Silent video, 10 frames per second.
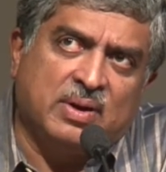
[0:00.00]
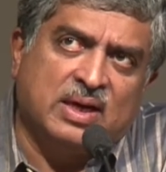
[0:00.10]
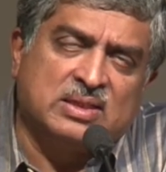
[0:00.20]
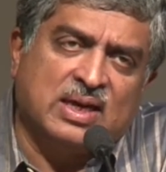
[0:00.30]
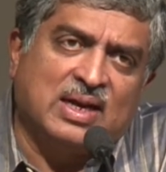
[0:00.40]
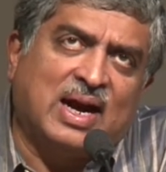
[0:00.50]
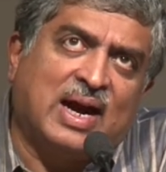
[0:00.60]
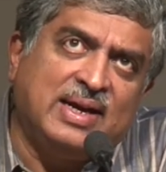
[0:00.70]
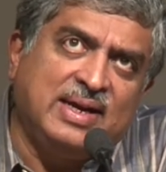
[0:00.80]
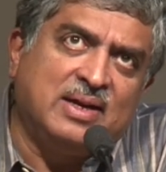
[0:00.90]
It's an
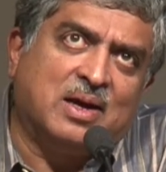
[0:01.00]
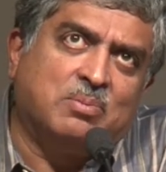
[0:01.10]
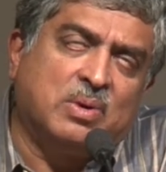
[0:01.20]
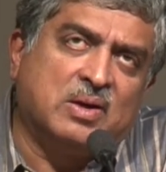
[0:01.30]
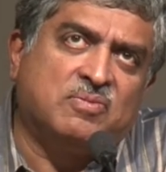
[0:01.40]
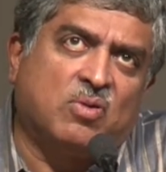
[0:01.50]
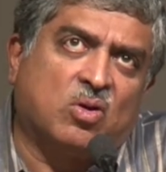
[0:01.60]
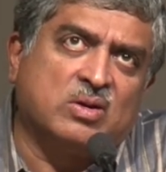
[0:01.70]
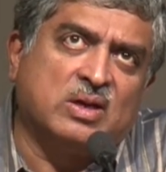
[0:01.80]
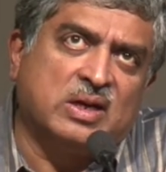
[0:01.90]
ID number for
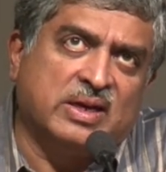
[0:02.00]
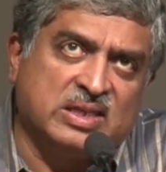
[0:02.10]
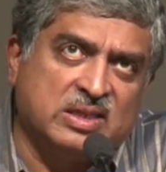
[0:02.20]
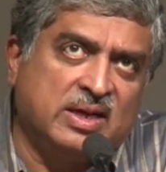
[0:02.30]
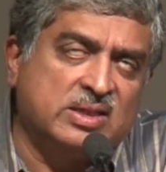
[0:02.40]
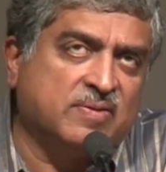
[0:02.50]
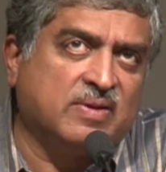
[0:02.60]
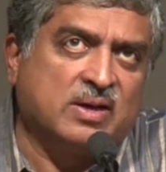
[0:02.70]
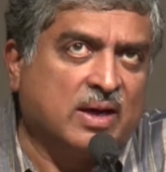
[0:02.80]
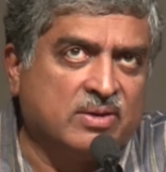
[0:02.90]
residents of
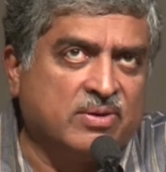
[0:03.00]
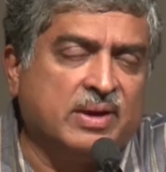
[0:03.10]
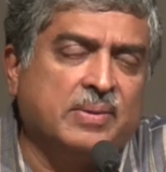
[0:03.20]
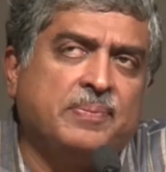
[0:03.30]
the country.